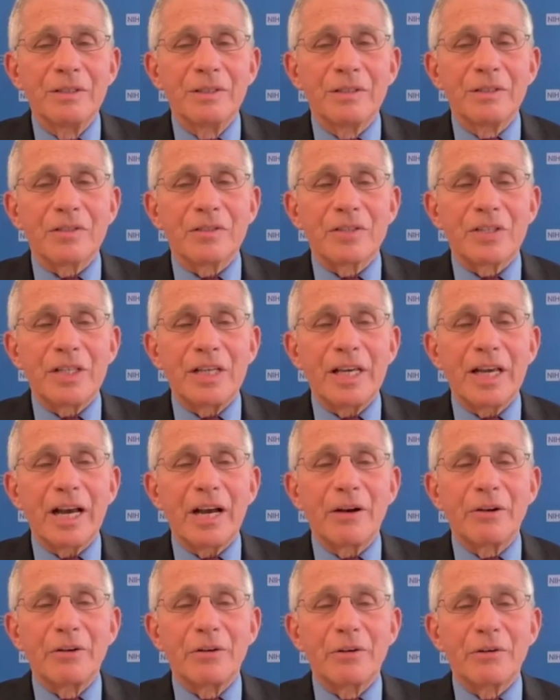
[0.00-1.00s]
to see
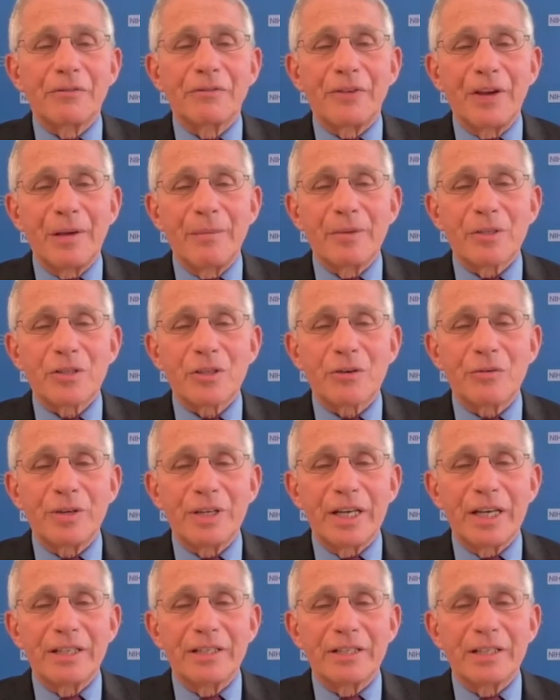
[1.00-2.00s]
how your famous
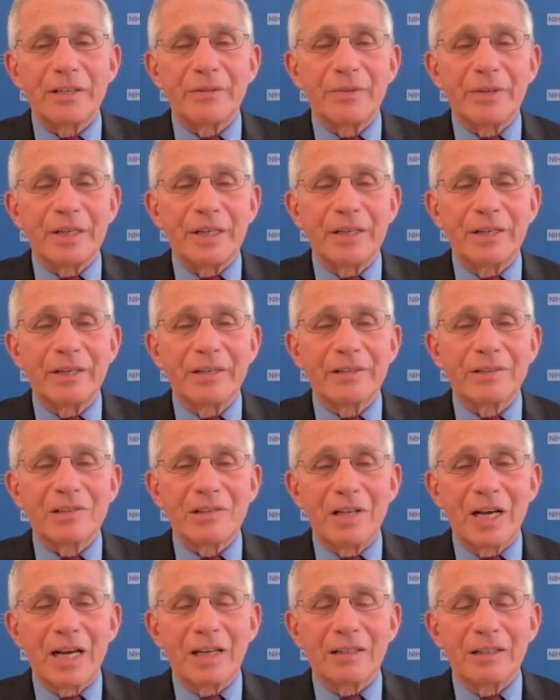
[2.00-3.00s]
creativity is
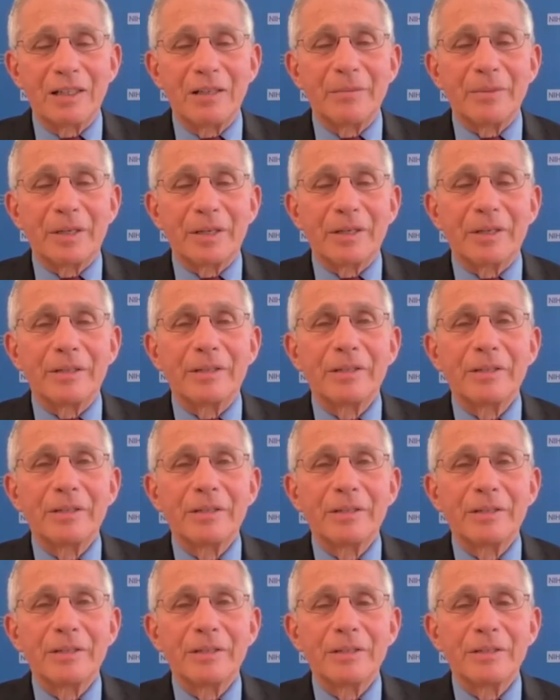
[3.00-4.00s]
not limited
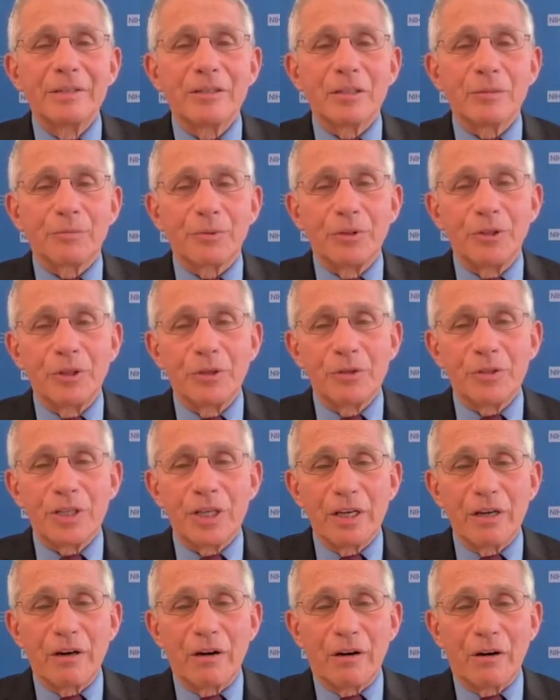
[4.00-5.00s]
to
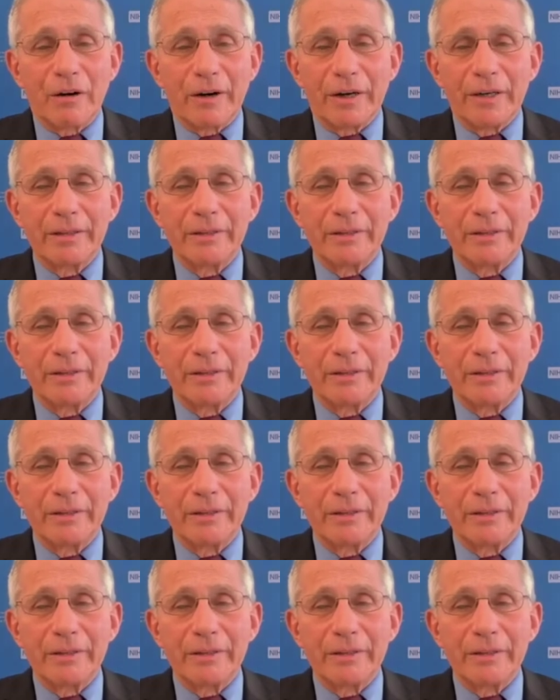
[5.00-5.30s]
producing art.